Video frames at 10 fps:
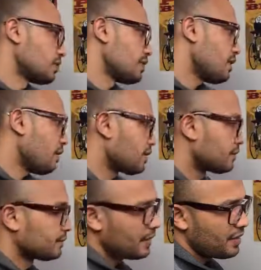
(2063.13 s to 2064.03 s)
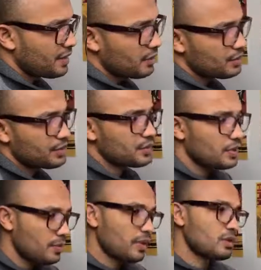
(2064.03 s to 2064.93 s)
It's hard. I think I will
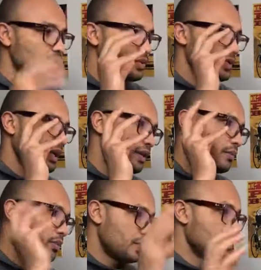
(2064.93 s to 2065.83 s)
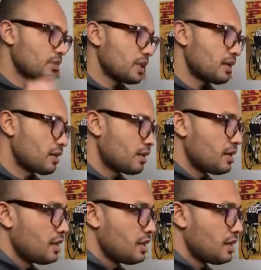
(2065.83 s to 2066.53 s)
stop the course at the point where